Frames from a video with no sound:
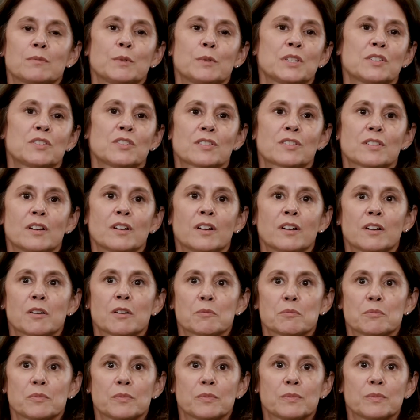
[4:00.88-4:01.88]
which
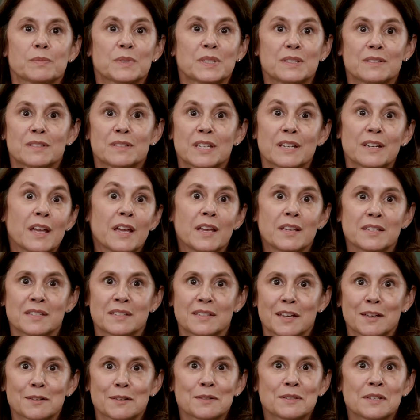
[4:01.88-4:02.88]
today
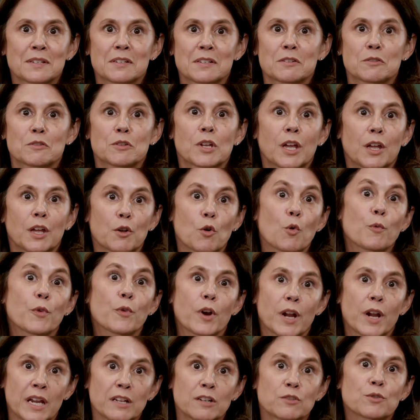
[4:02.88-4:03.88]
stands at
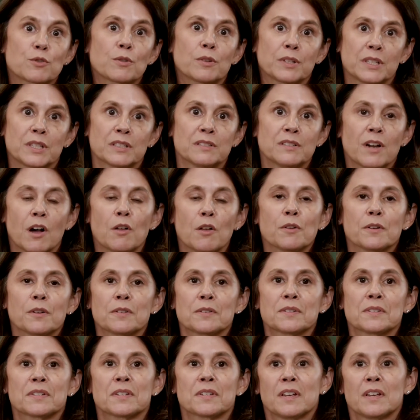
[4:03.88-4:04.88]
over $8 trillion.
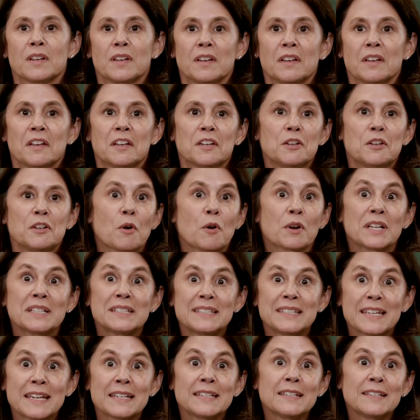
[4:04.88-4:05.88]
On a
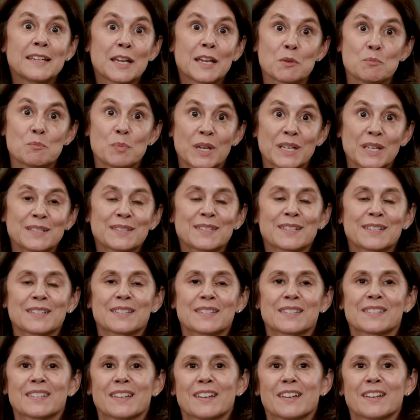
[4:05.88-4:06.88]
day-to-day
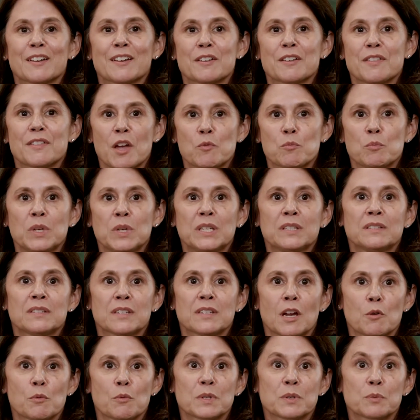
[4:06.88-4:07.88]
basis, that means
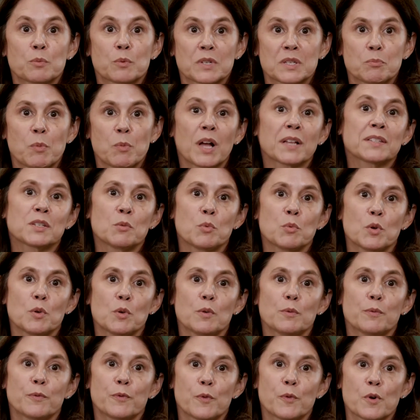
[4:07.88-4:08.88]
I was
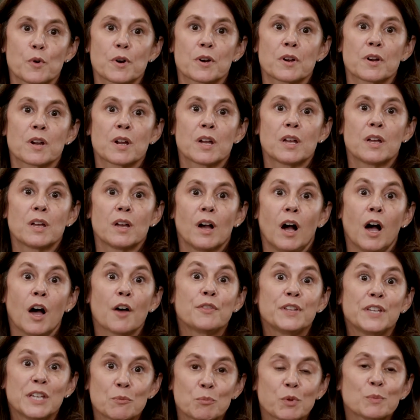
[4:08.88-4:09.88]
responsible for
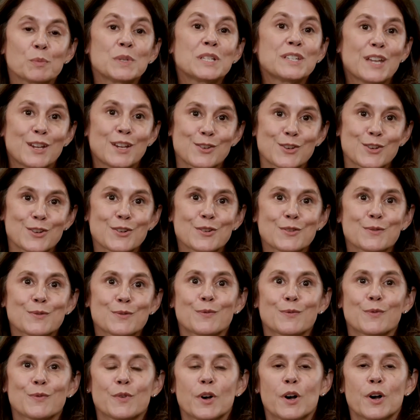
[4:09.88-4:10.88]
the implementation
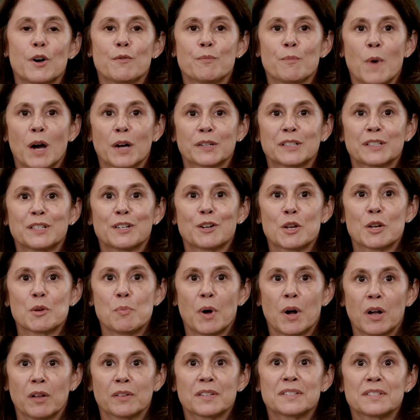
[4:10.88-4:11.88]
of monetary
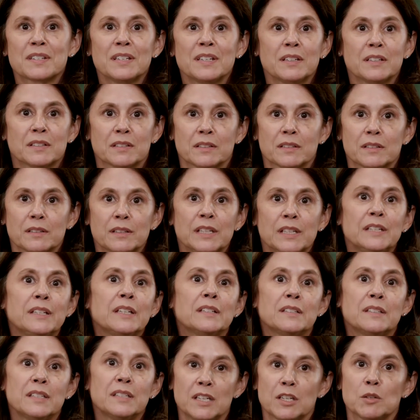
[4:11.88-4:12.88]
policy and
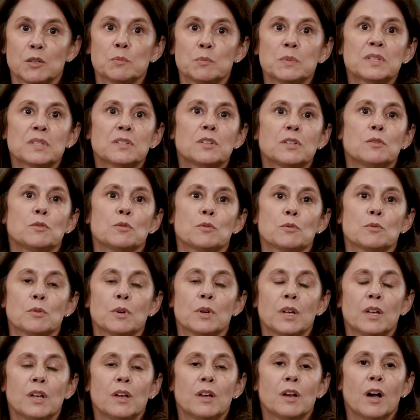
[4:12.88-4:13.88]
leading teams to
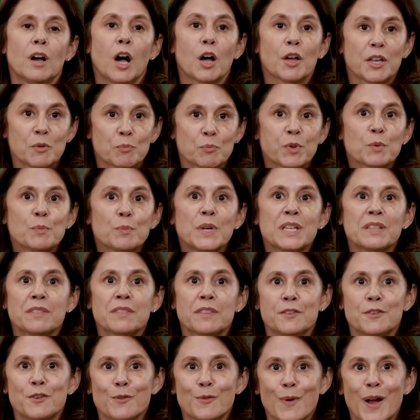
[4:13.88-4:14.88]
implement
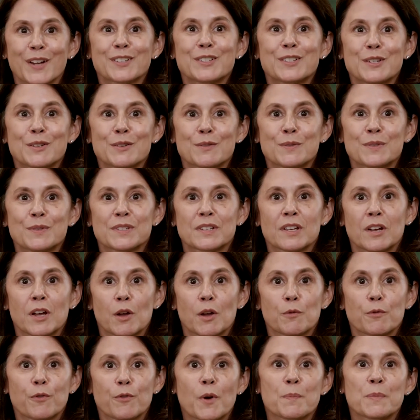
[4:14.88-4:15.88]
the directives
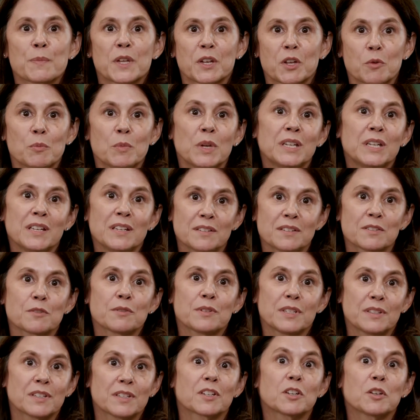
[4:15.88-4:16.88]
from the committee so
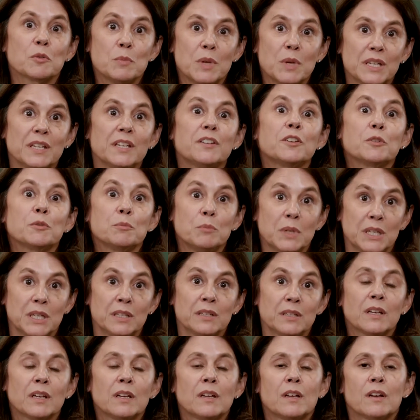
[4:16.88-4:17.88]
that the committee could
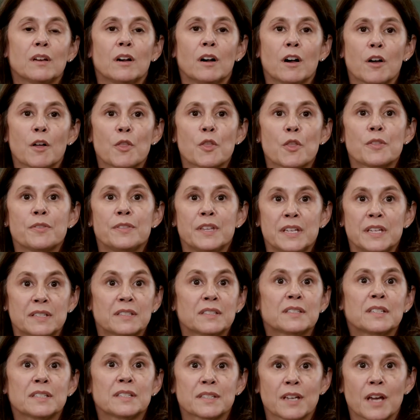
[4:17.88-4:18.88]
meet
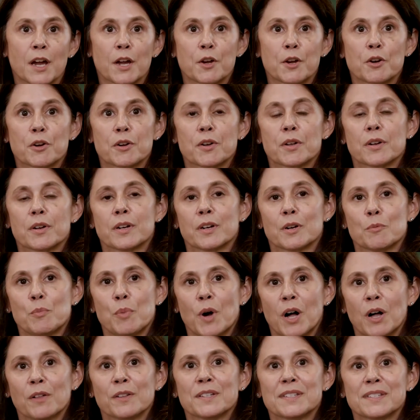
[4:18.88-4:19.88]
its desired
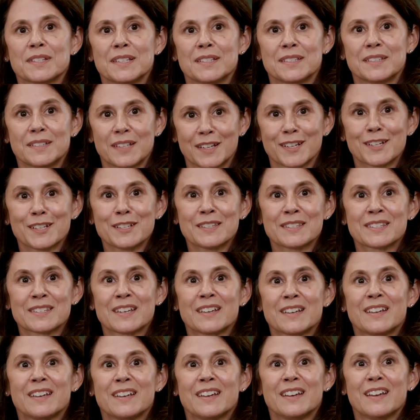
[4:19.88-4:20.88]
policy stance.
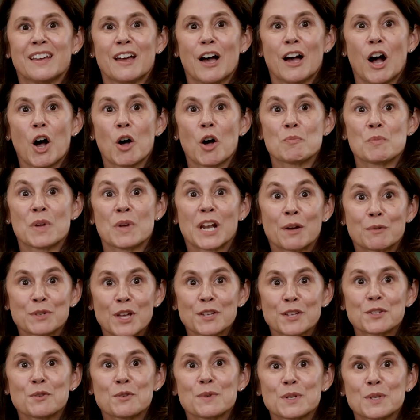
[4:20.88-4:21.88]
And I was
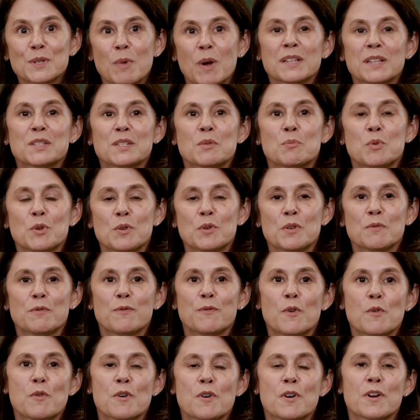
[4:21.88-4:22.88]
also responsible
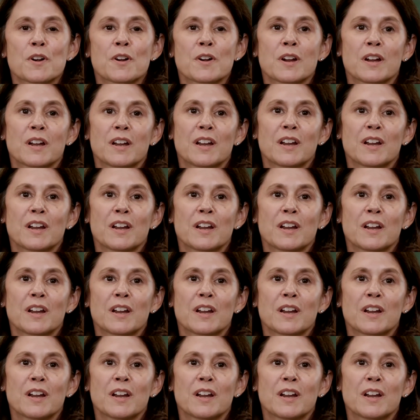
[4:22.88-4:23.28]
for